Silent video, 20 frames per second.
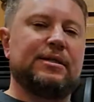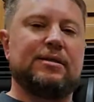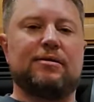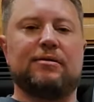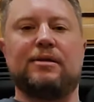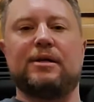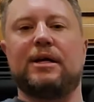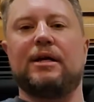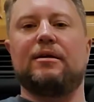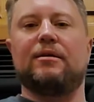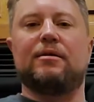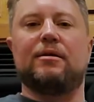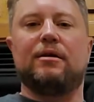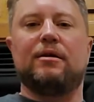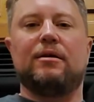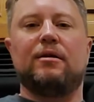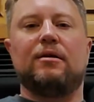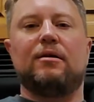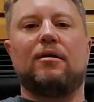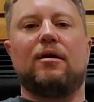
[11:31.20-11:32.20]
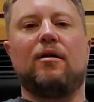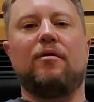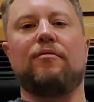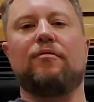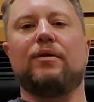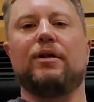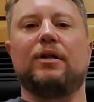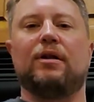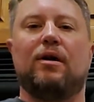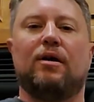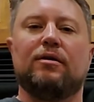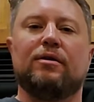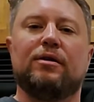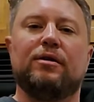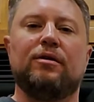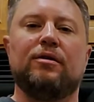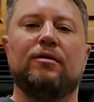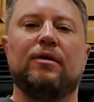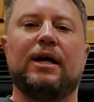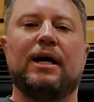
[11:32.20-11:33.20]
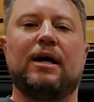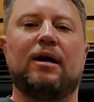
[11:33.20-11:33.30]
It'll take awfully long to do that.